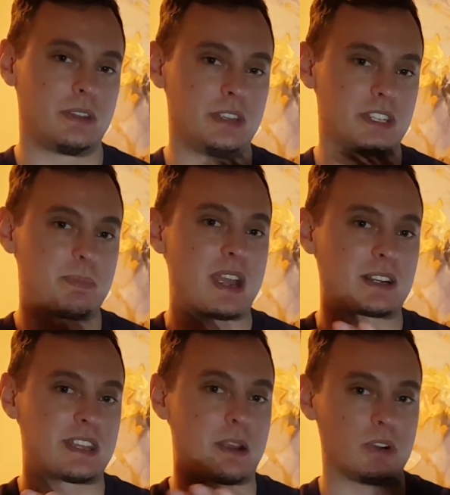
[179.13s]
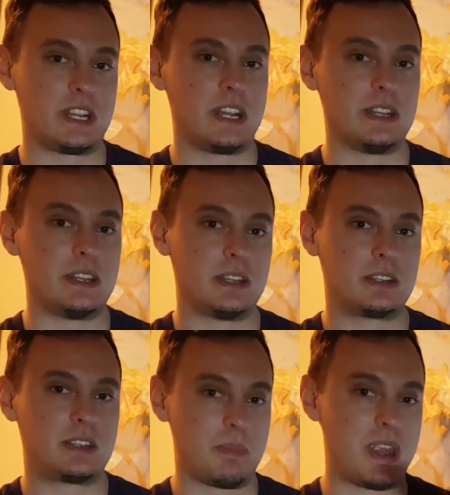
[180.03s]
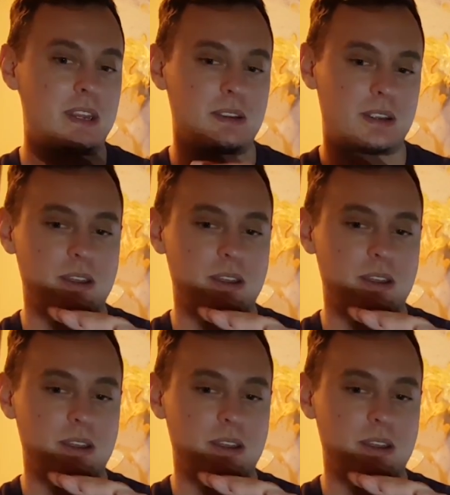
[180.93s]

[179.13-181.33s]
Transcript: the specs that were needed to make